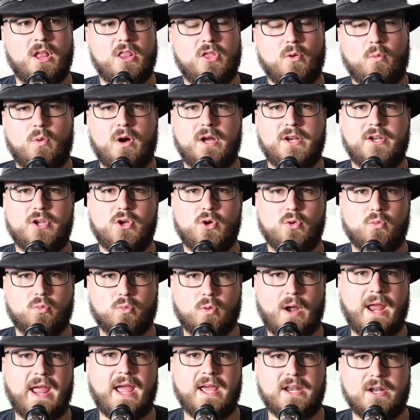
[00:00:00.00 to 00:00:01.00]
the one who
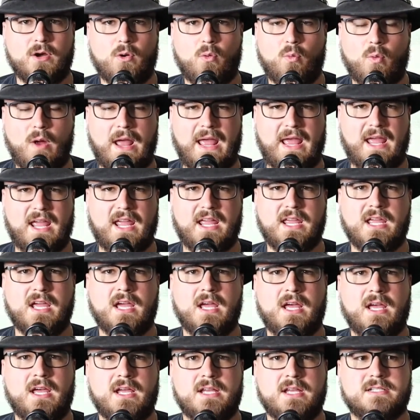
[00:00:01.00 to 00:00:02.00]
ran away
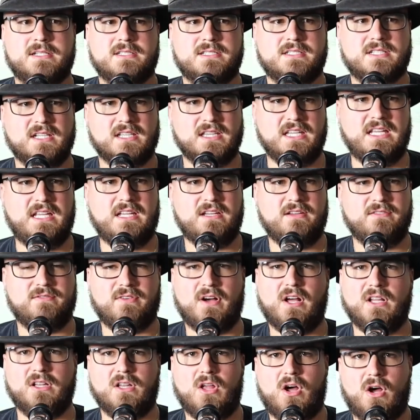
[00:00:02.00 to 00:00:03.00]
to
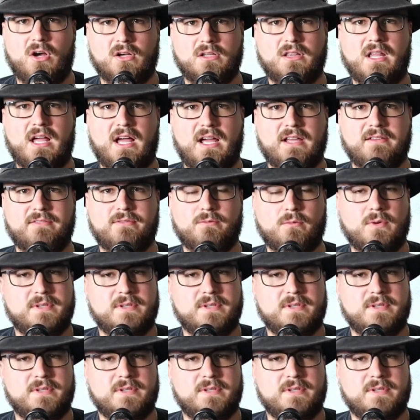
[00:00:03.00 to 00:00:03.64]
live a long life,